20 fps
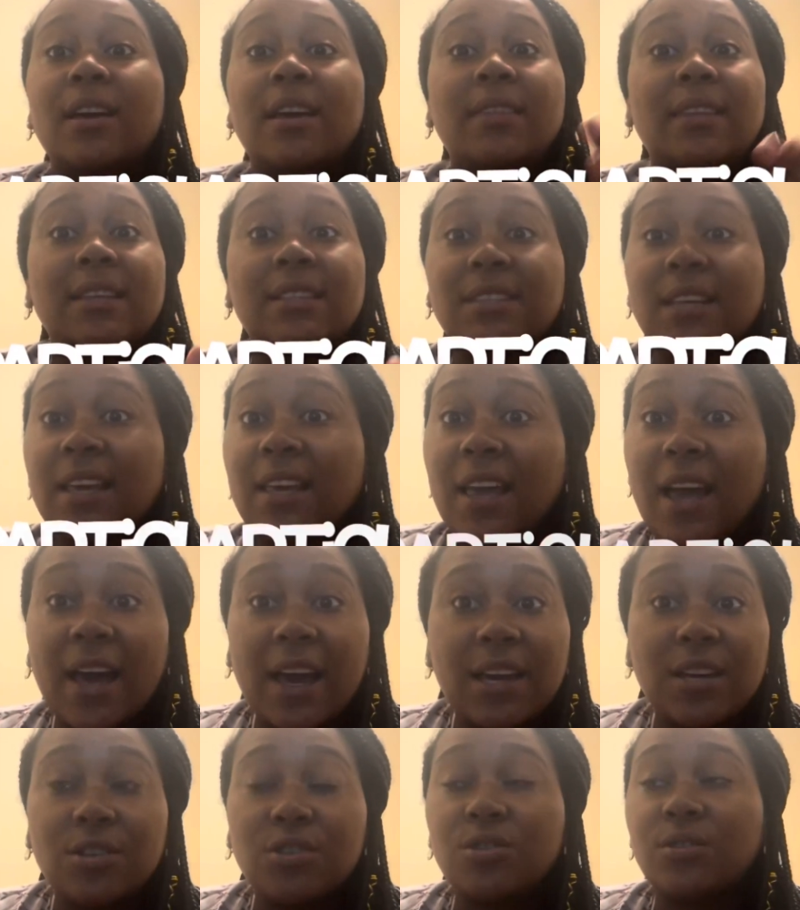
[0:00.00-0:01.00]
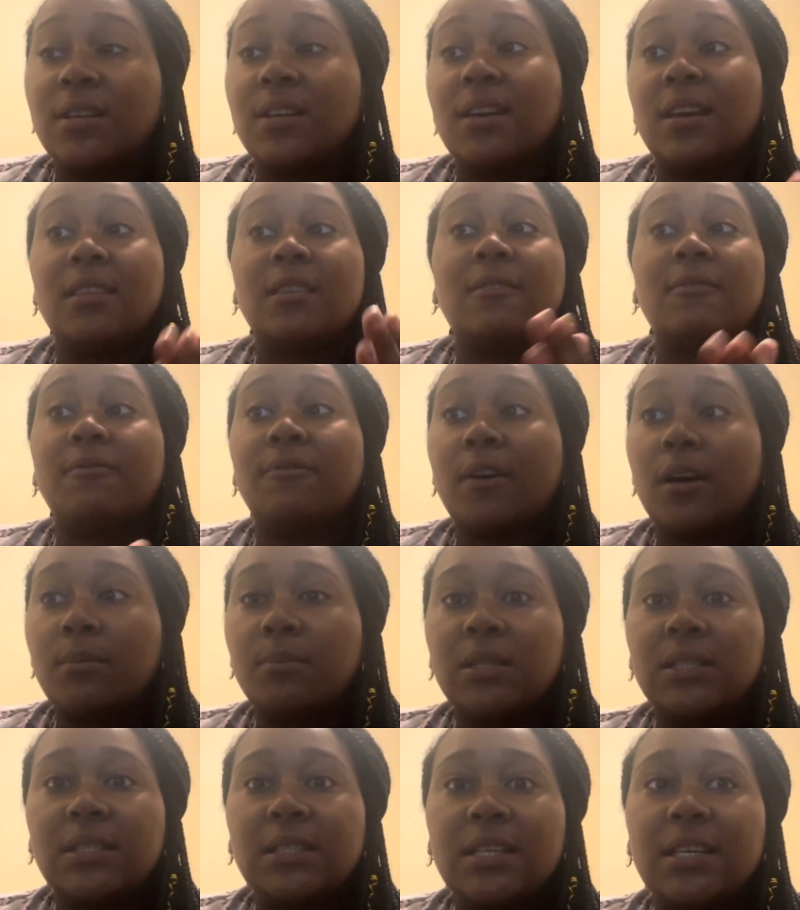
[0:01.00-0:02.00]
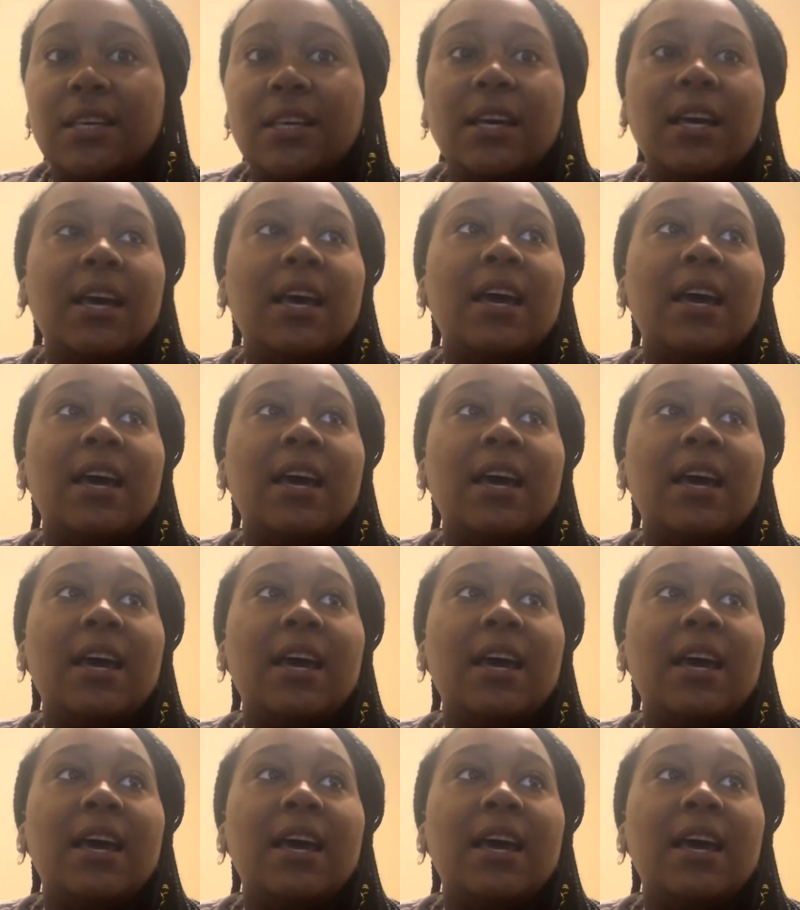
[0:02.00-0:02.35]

and then psychiatry, and then pharmacy,